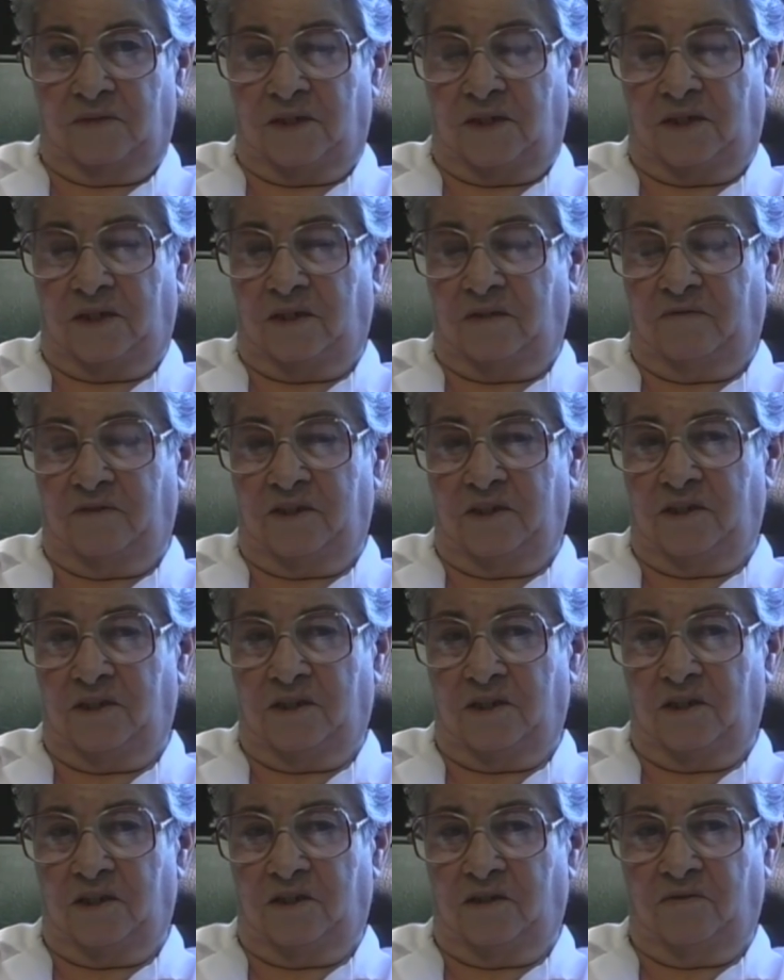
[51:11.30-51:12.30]
I never did
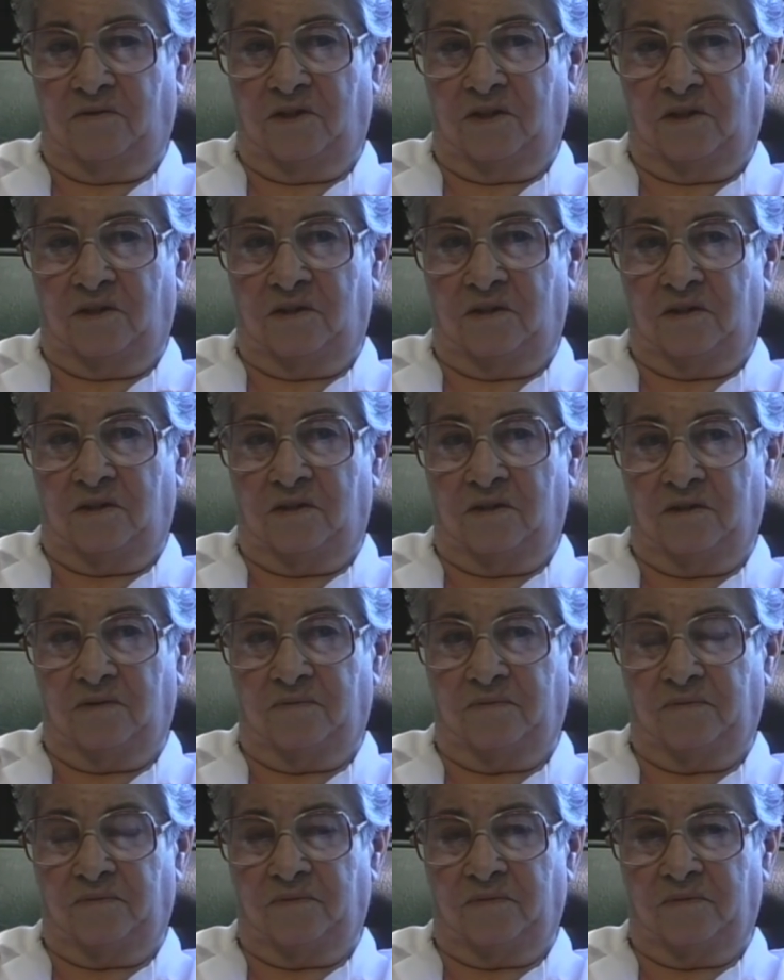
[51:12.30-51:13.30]
see no guns.
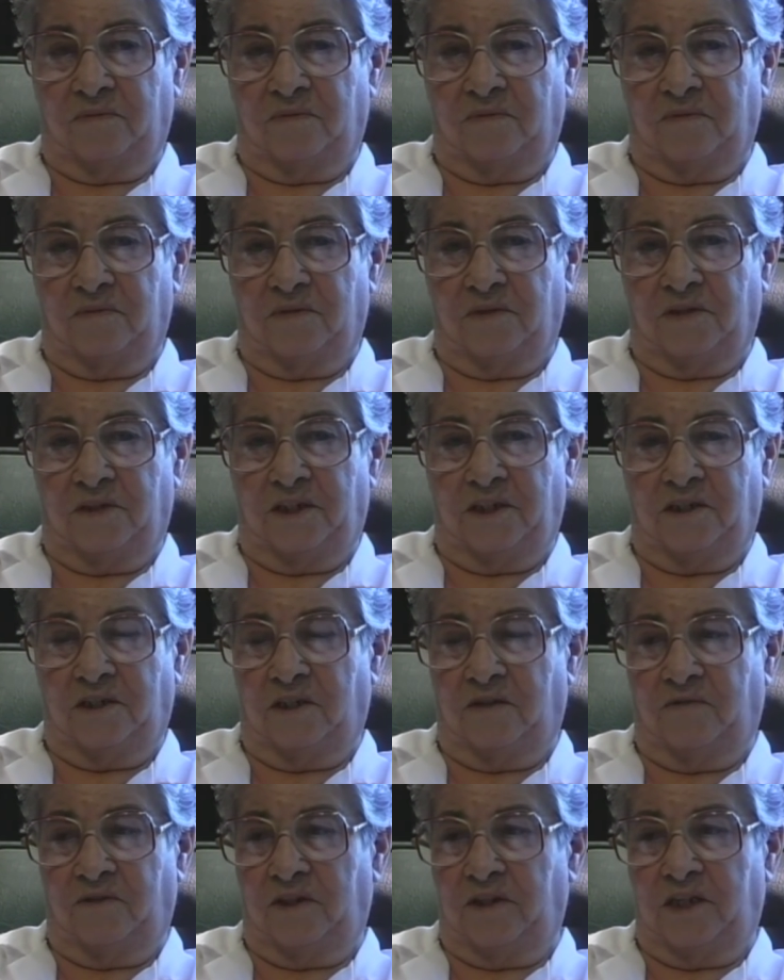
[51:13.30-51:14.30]
The rest
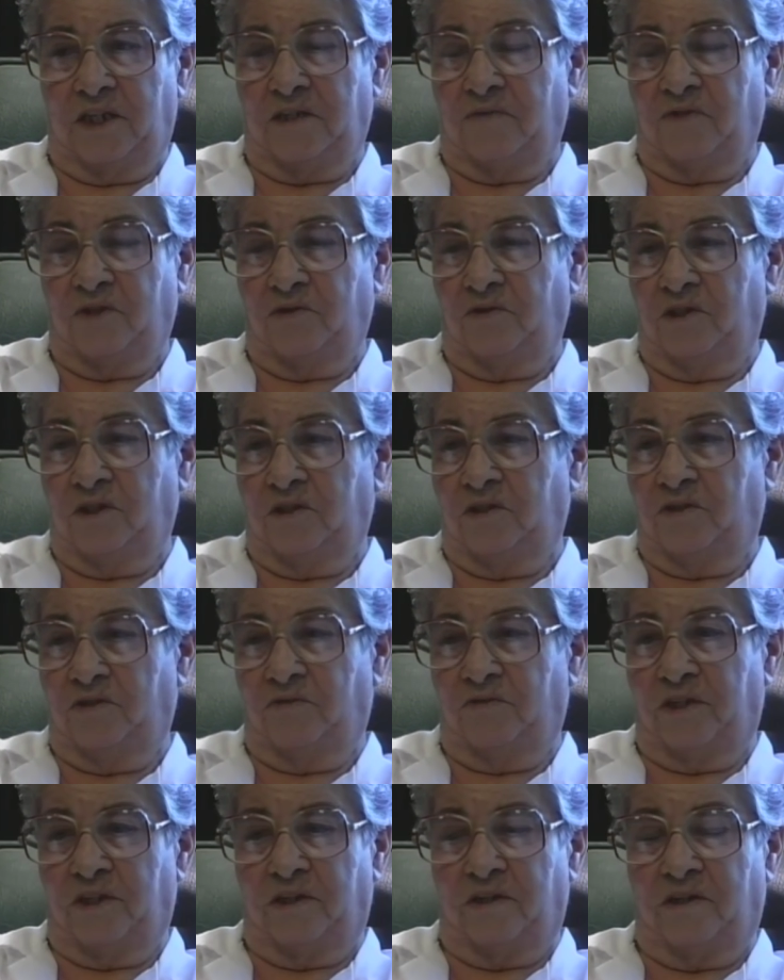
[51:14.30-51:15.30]
never did have no guns
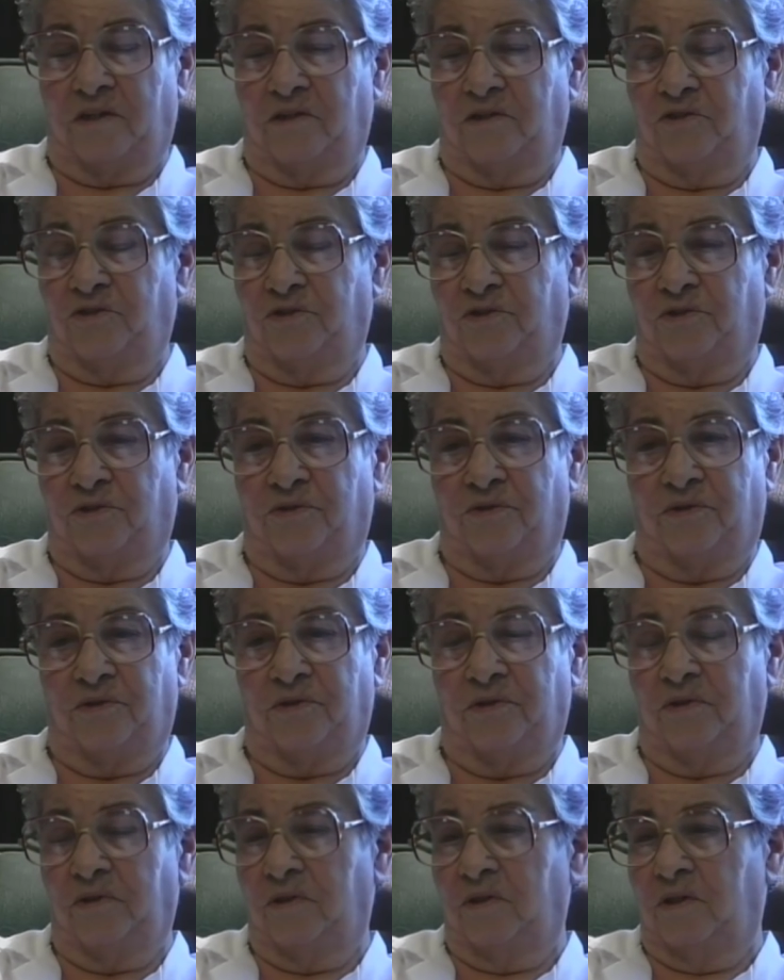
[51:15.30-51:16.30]
around our
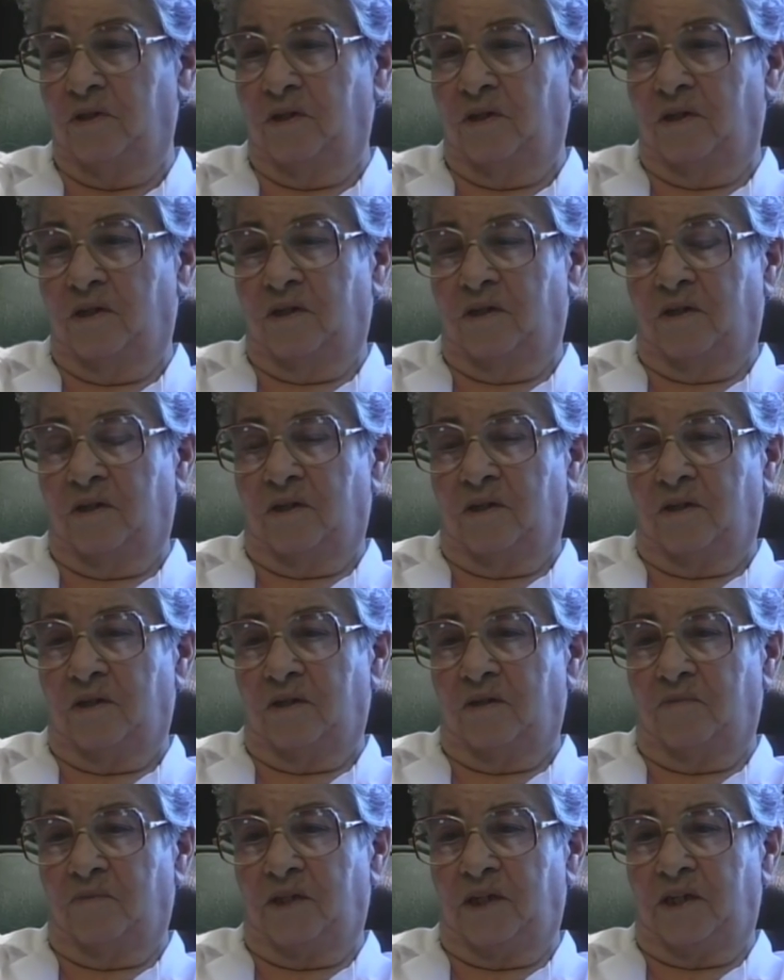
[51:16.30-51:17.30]
children.
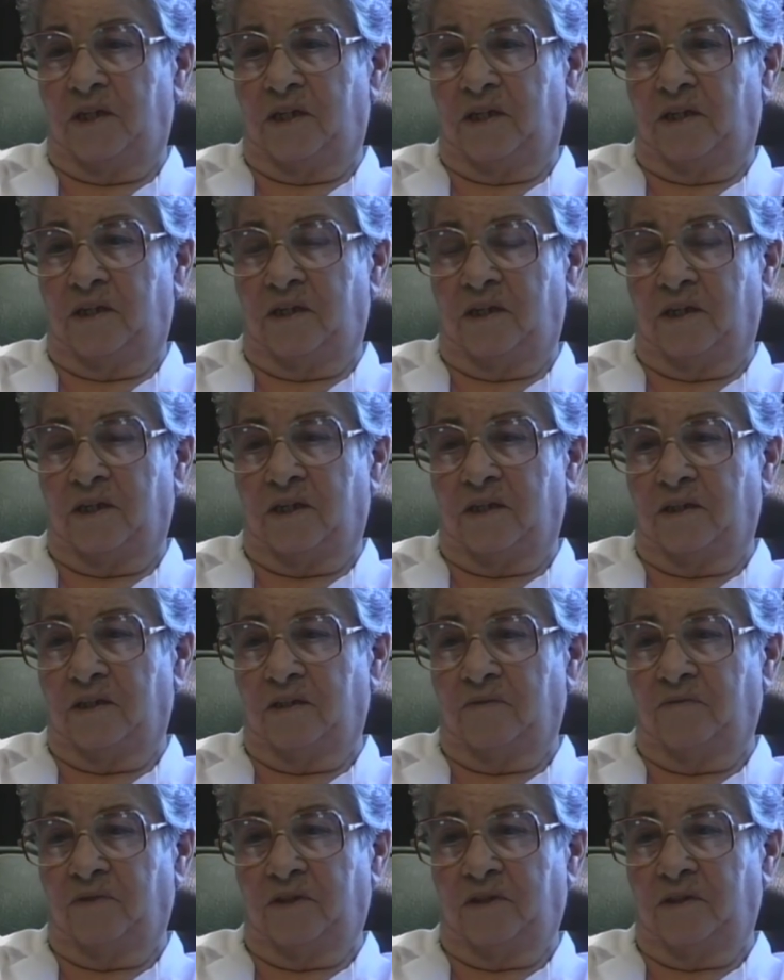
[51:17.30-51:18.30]
My daddy, I
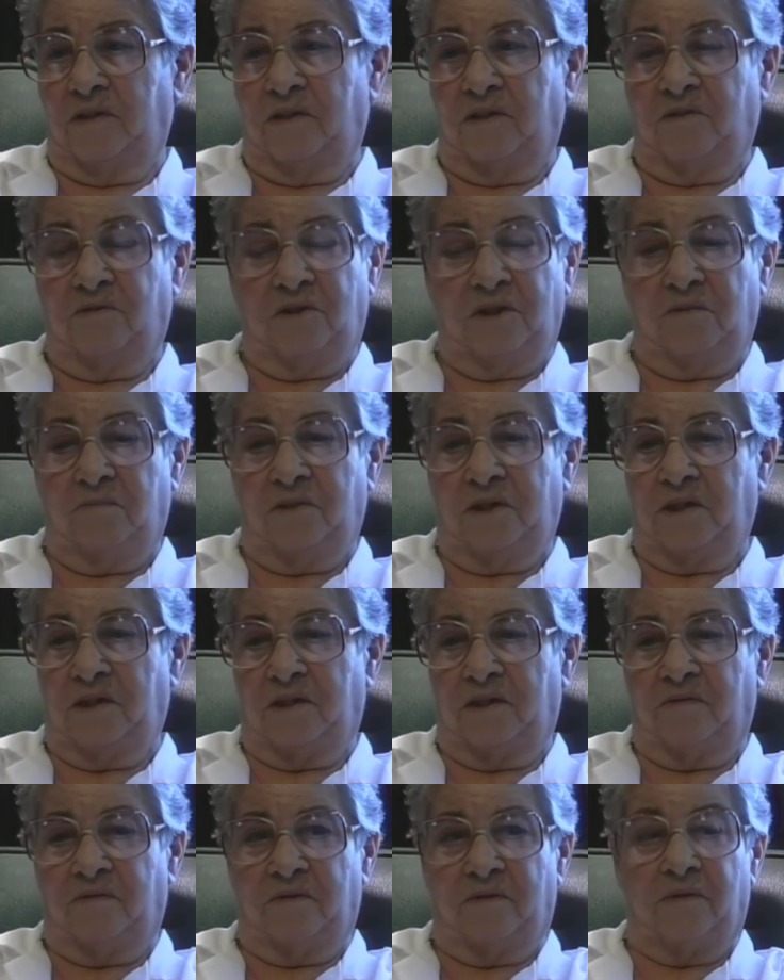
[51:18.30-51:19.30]
never did not know him to
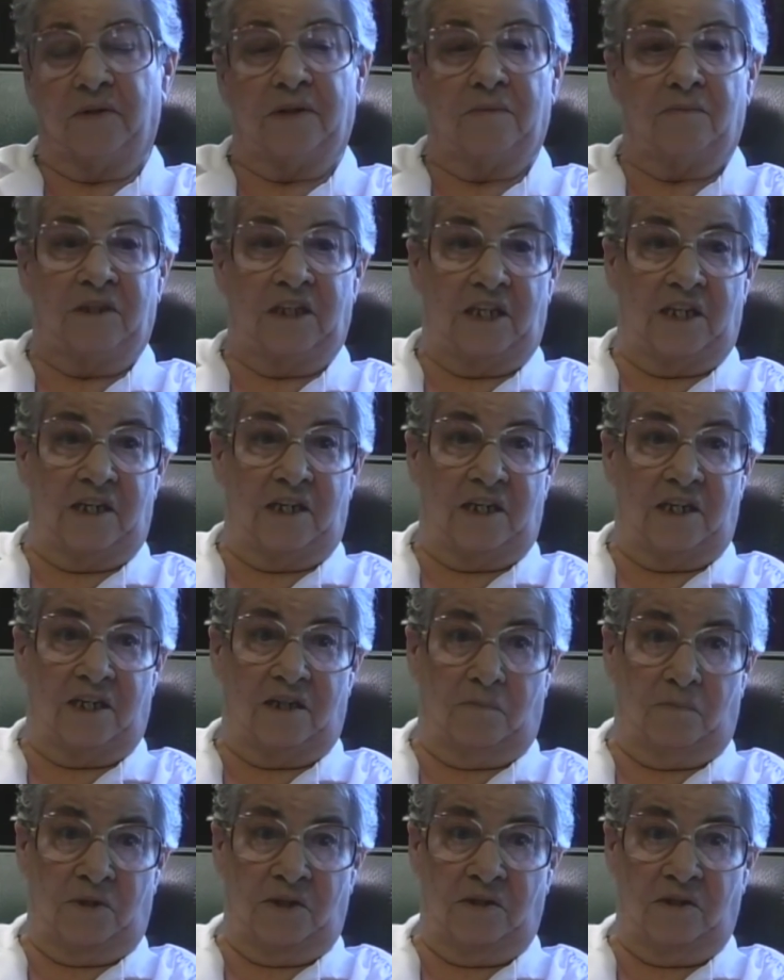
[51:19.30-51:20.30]
have. Well, my daddy
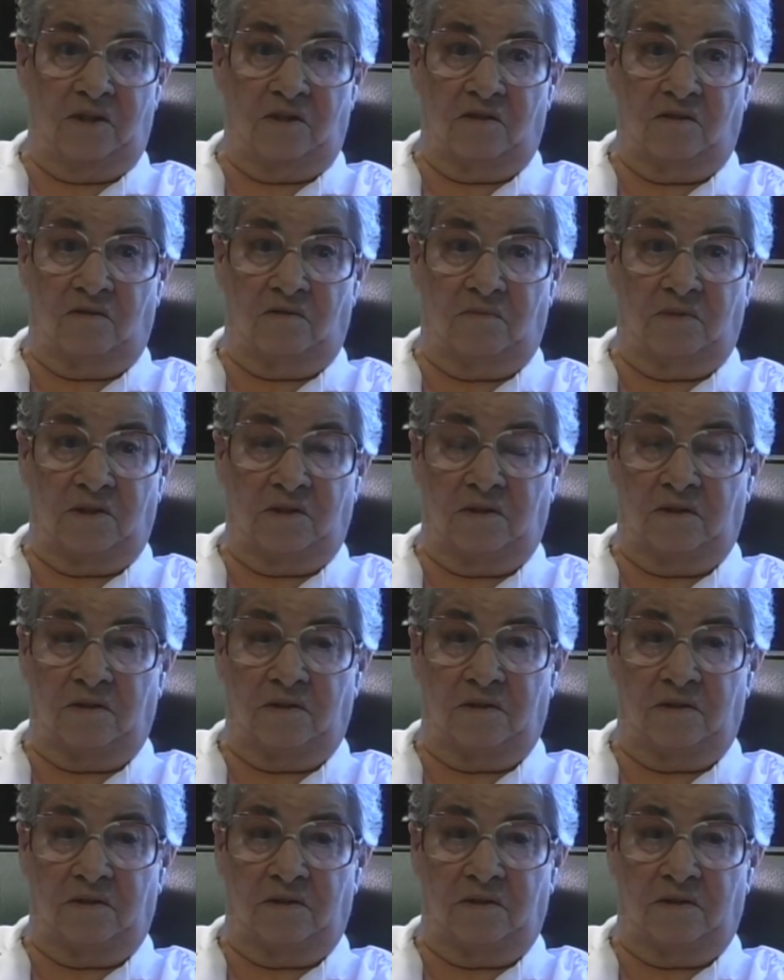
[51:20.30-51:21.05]
had a pistol, but